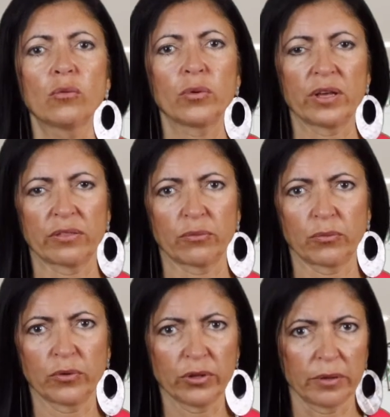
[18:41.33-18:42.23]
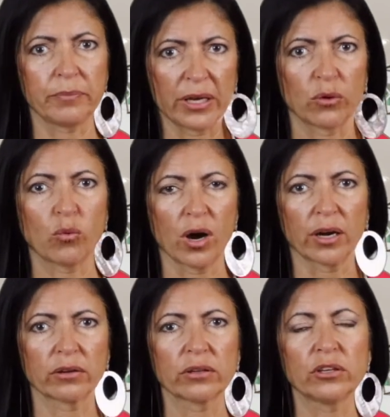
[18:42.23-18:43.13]
with really big
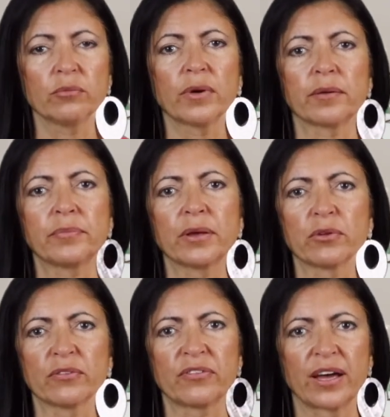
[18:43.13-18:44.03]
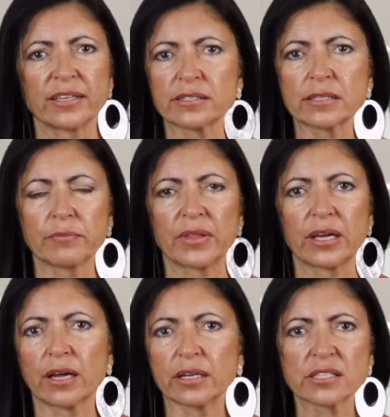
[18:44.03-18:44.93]
water. You might be able to find
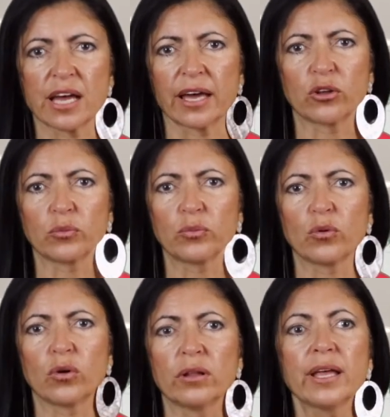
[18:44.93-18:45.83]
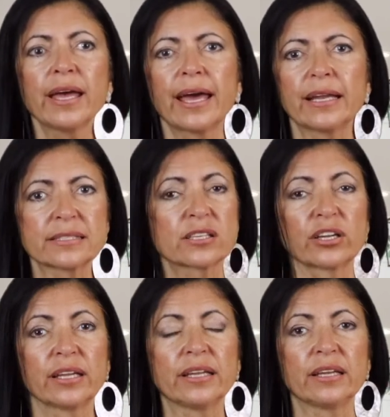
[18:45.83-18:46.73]
something on a tidal pool, and it's going
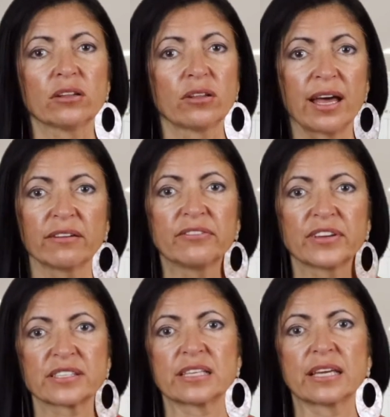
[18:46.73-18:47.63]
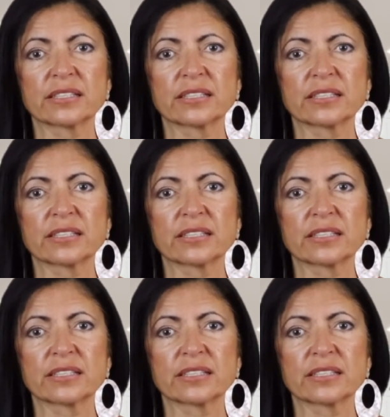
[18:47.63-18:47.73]
to need a lot of fixing.